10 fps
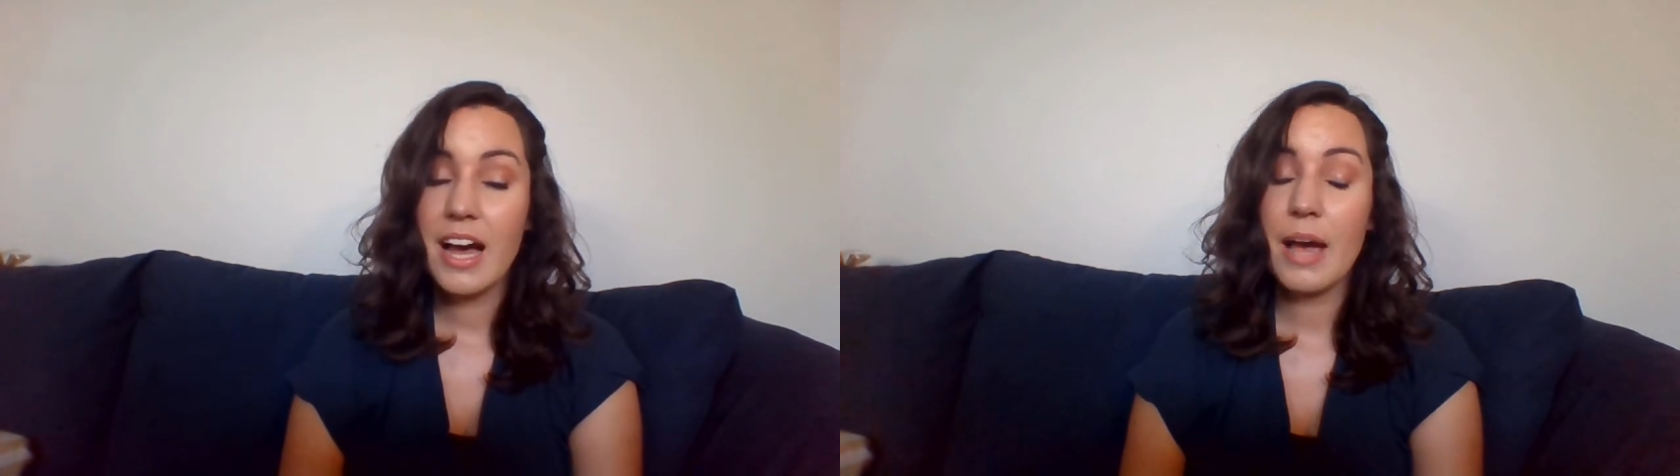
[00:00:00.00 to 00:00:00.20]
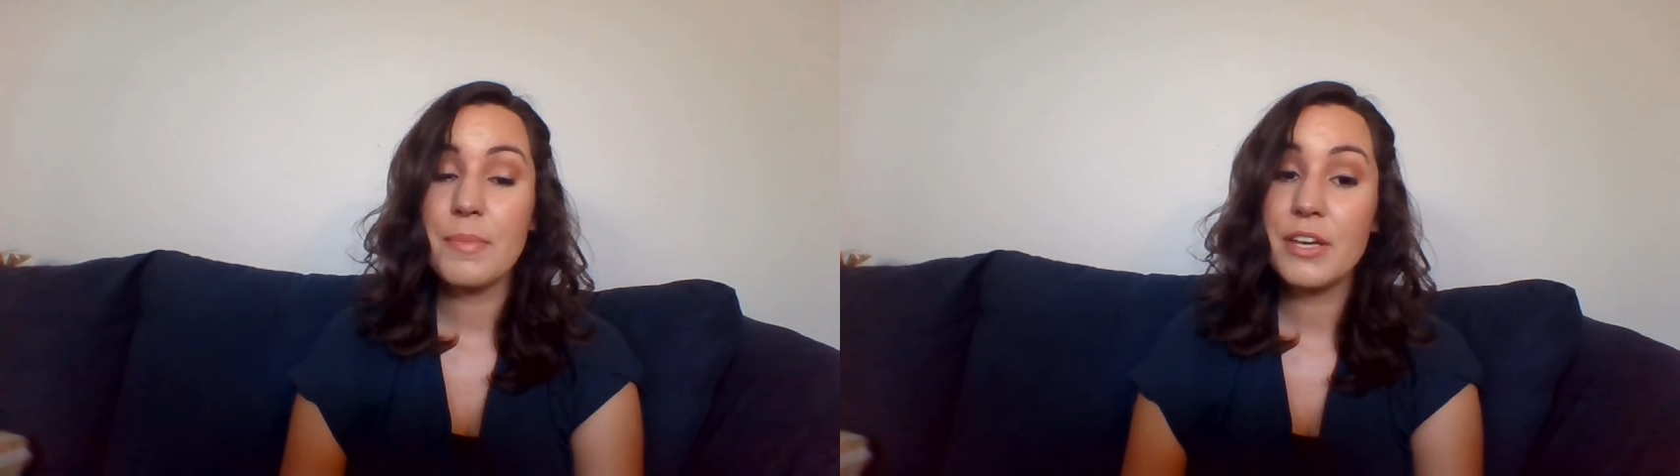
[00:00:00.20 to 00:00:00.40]

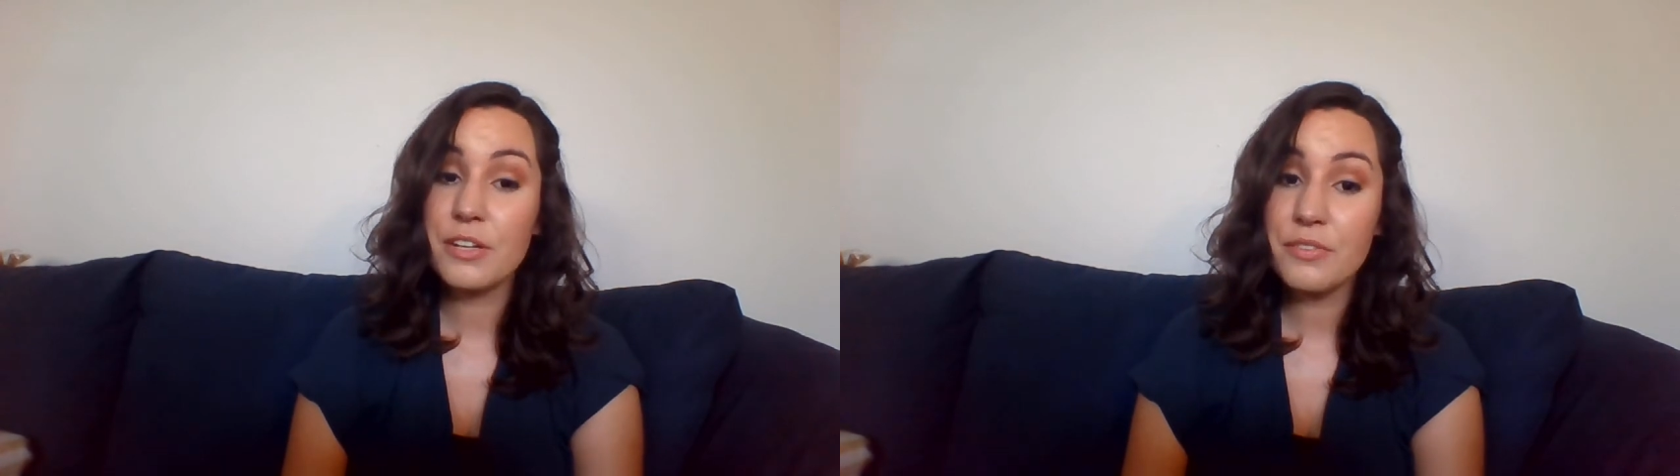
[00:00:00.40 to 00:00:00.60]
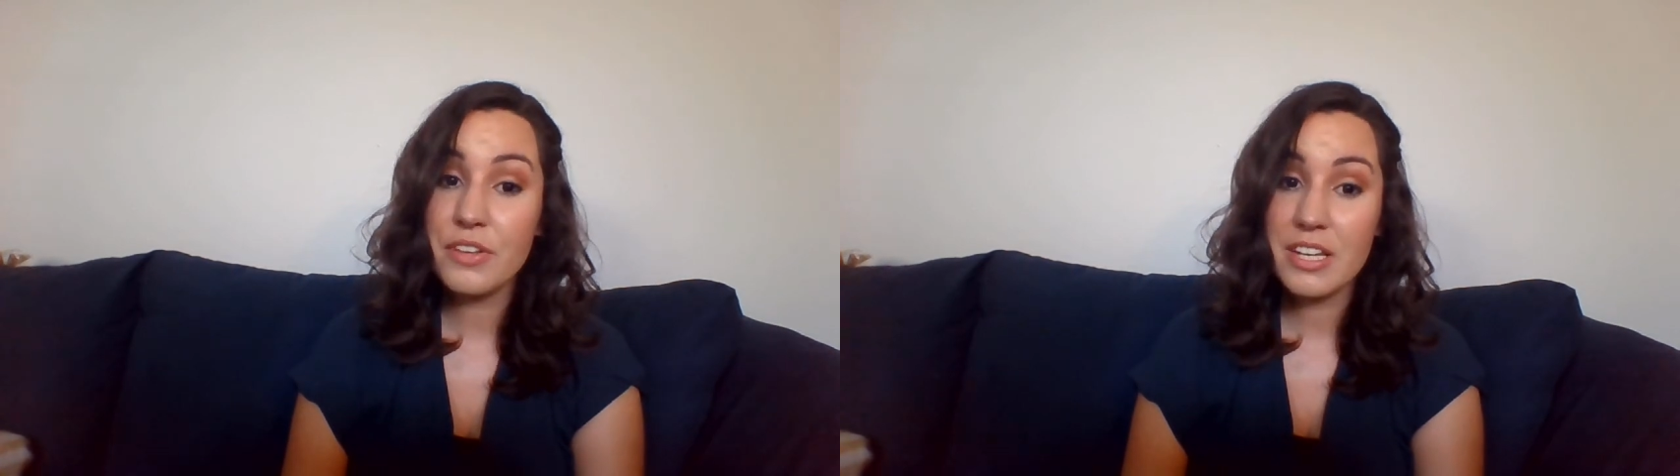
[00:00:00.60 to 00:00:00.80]
I'm
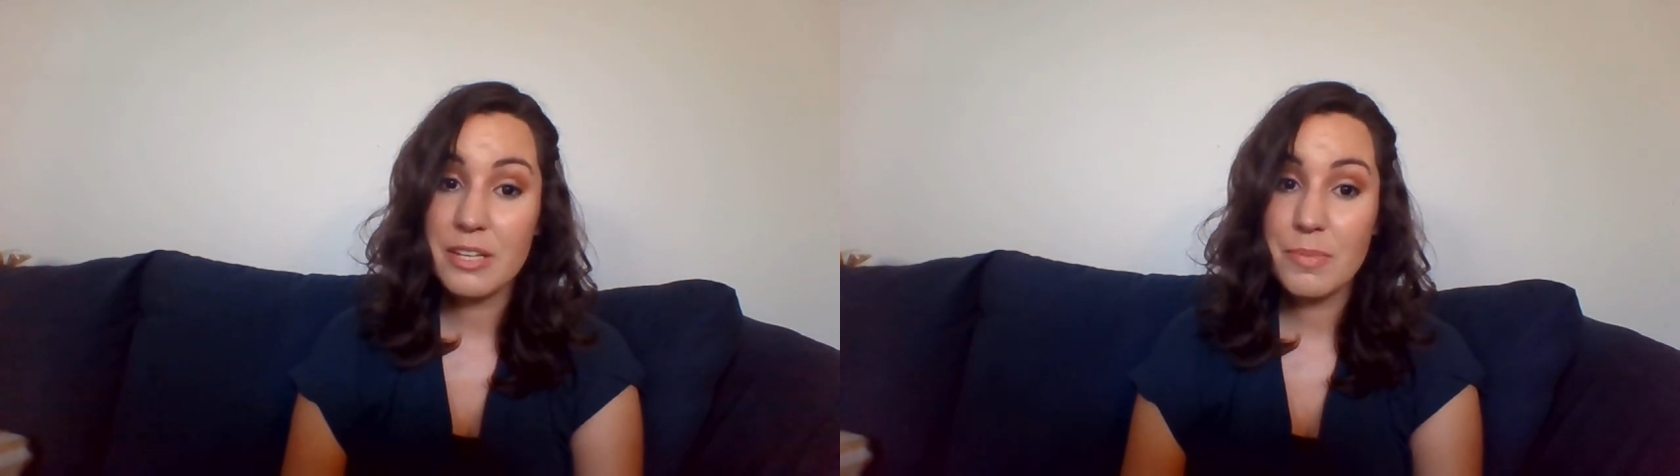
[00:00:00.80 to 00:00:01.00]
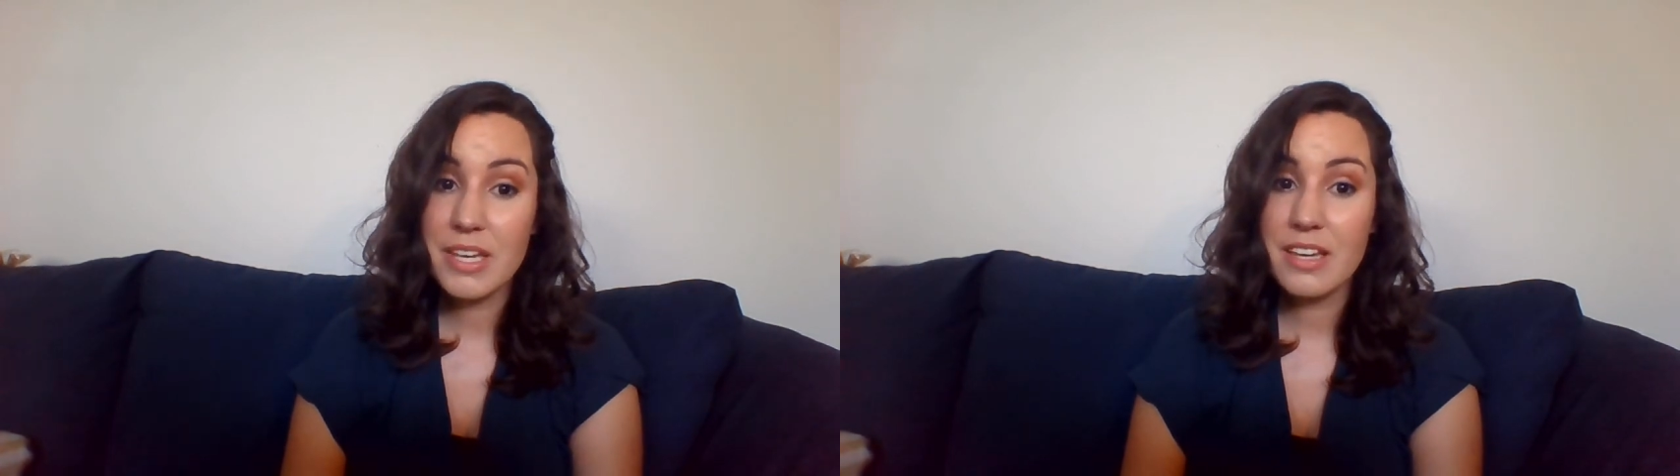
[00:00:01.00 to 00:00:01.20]
here if you
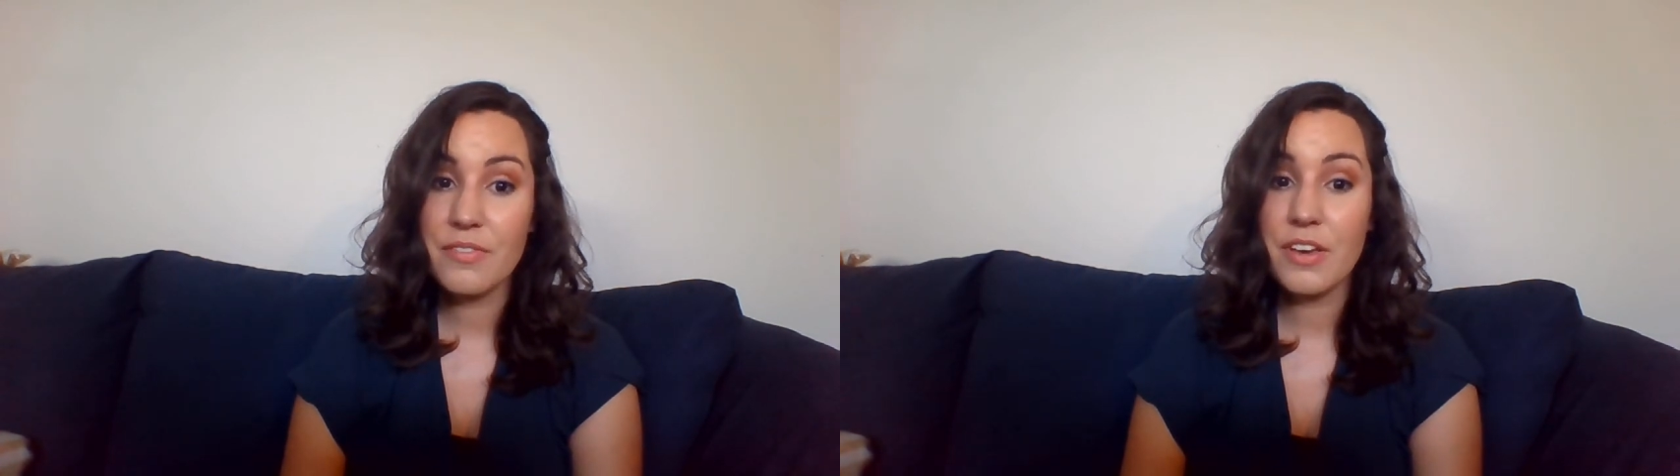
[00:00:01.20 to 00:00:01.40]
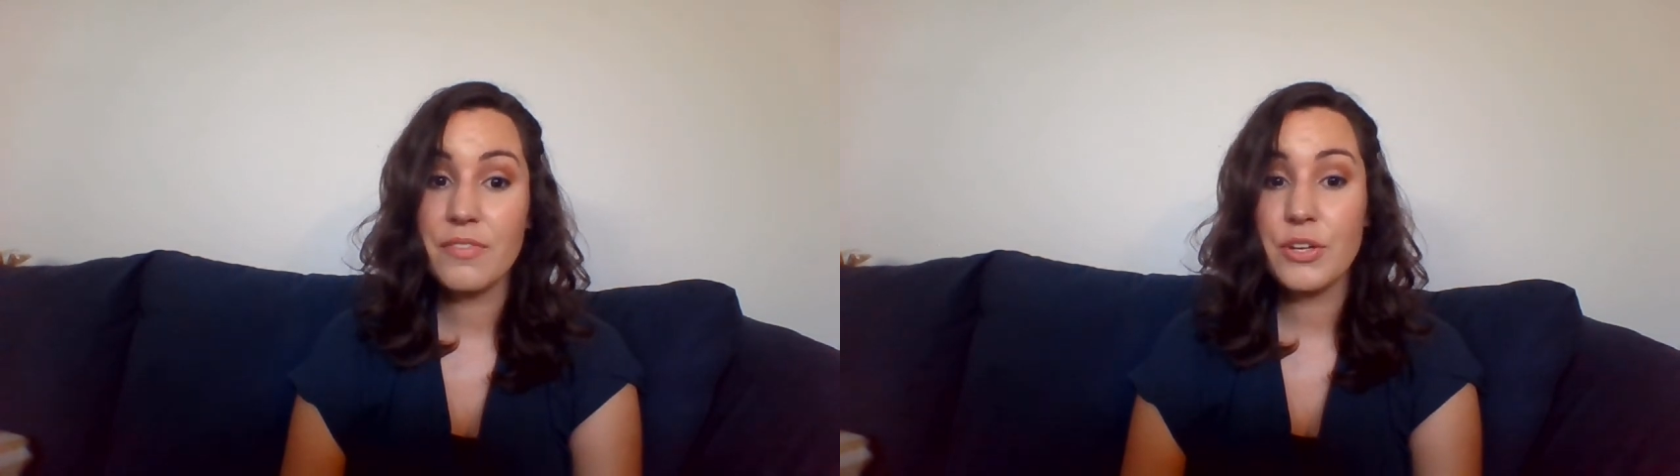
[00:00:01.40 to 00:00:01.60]
need me.
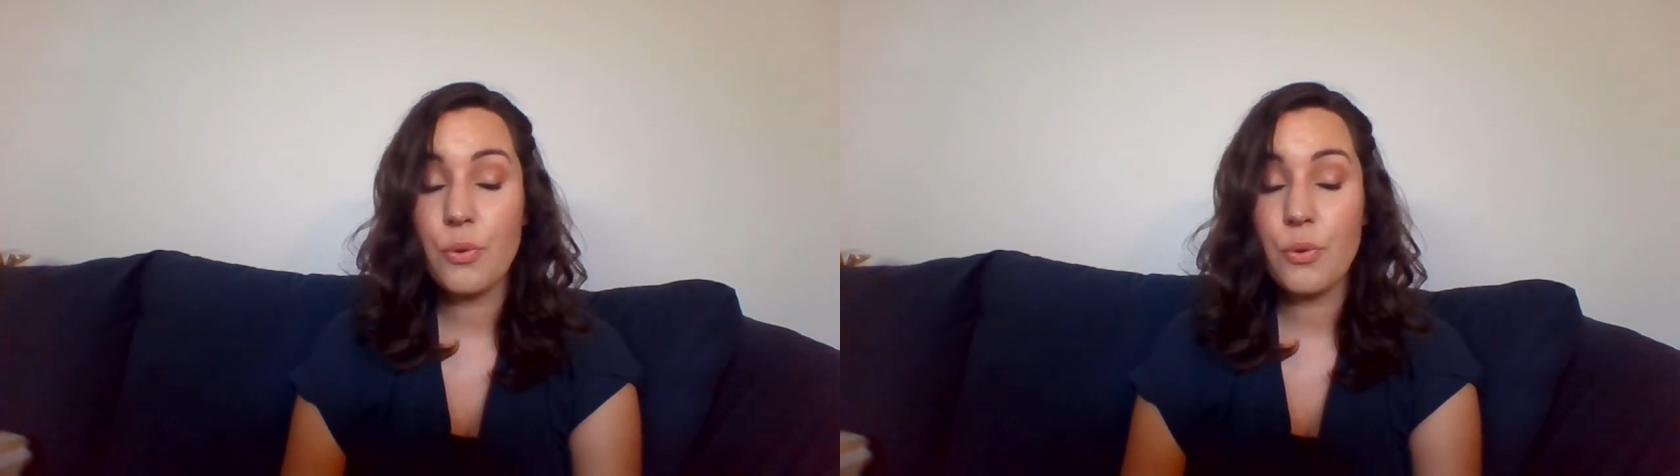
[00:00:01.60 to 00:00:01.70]
If you have any